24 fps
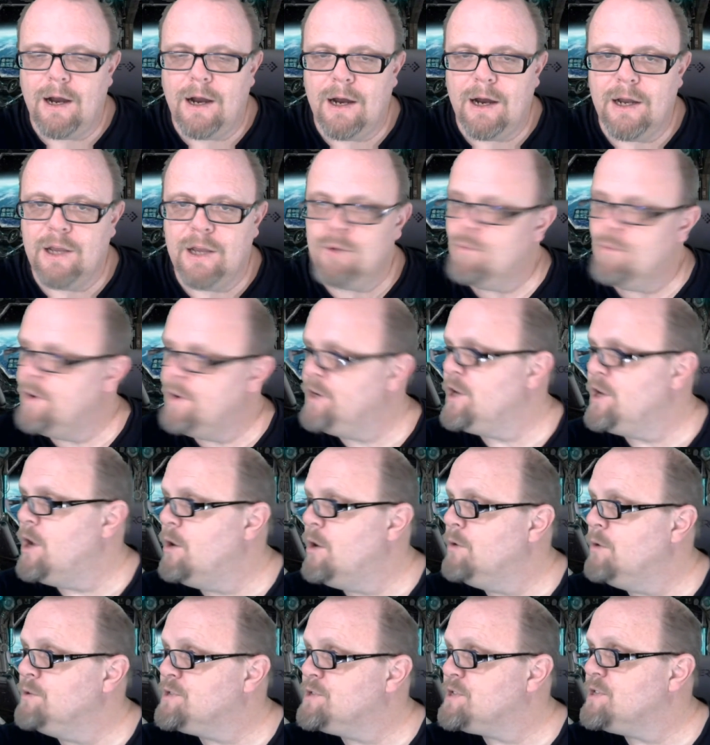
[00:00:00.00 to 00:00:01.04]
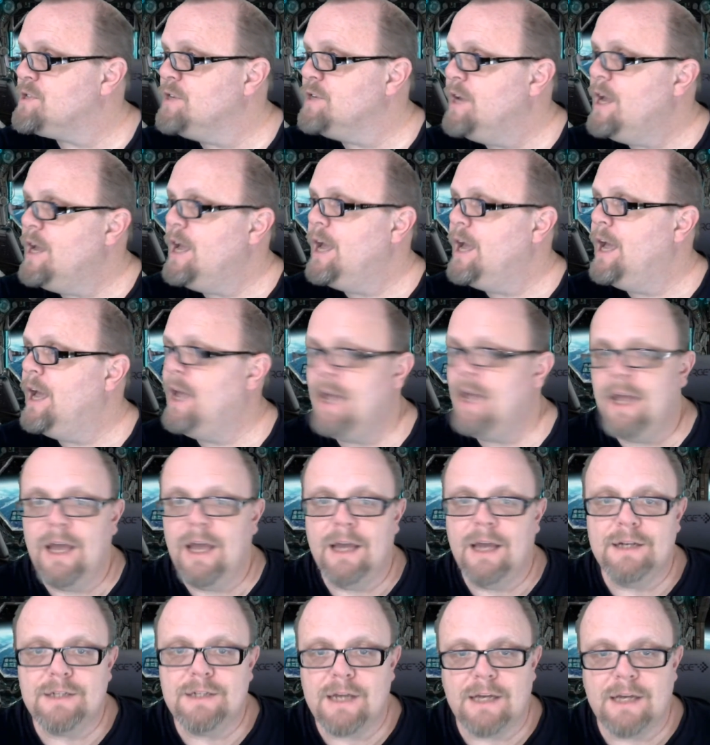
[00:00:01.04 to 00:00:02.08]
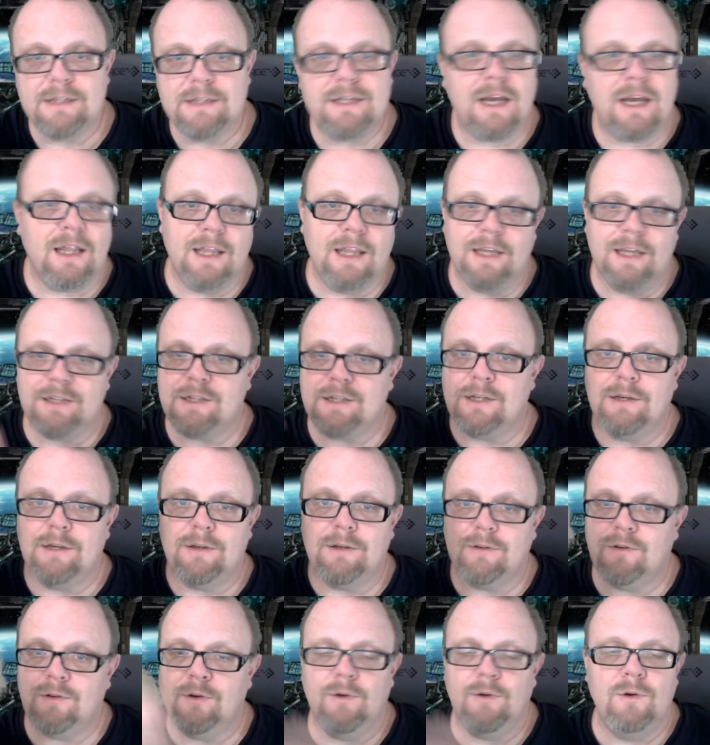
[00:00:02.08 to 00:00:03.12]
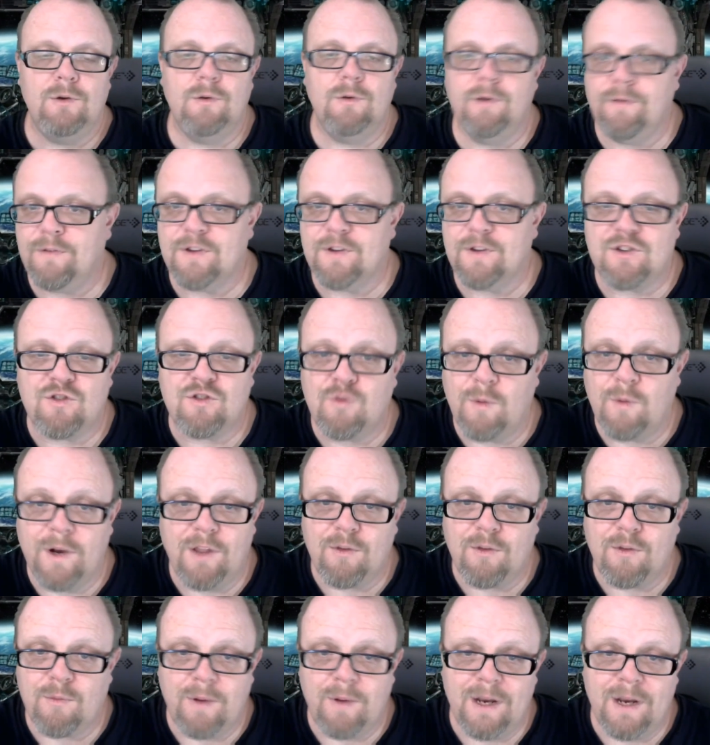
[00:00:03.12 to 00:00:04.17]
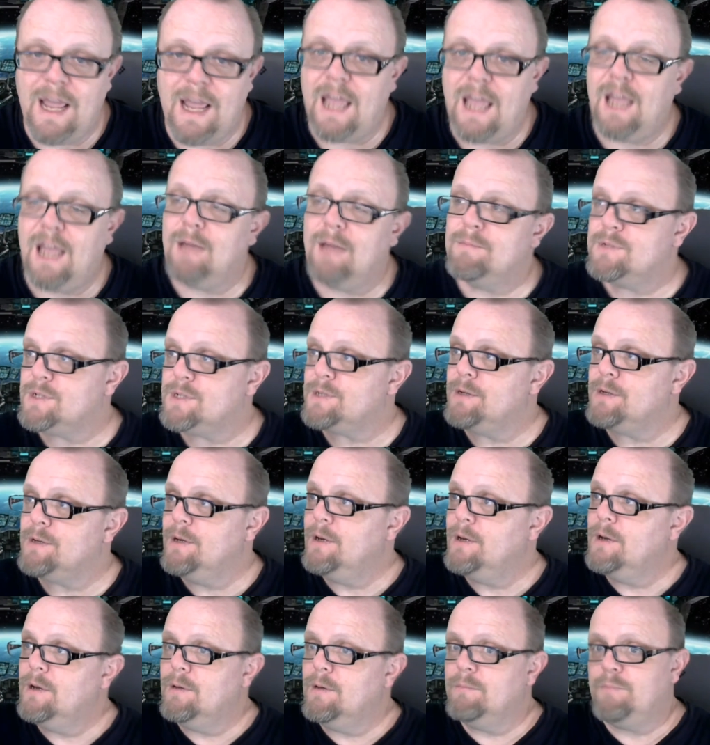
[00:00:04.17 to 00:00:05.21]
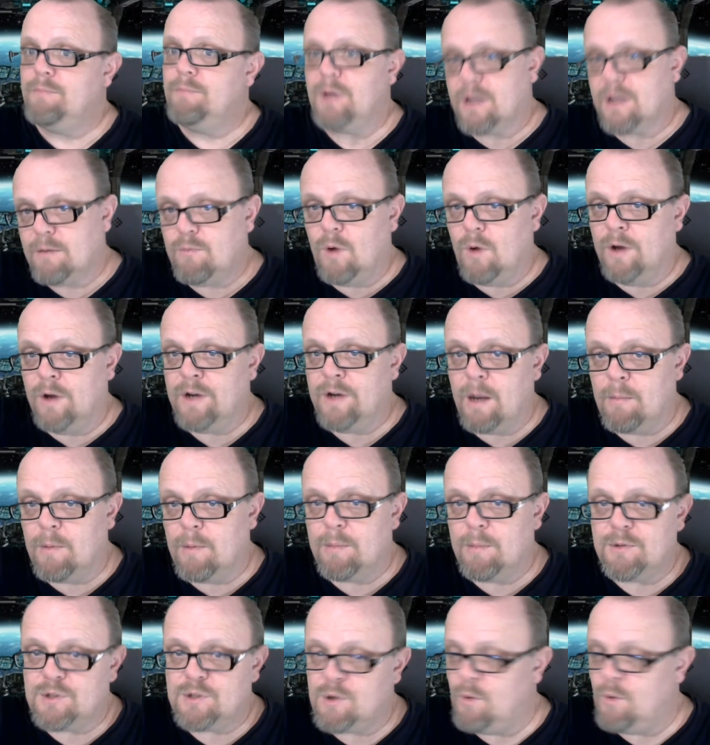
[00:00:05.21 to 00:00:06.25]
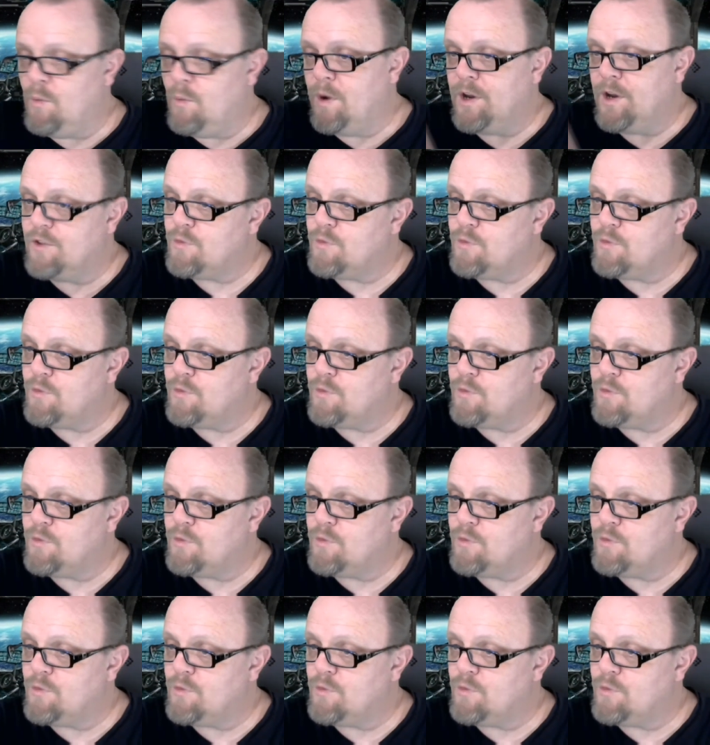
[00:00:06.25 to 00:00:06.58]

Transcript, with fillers: in Windows and tell it to, if it's 23 names, pick a number between 1 and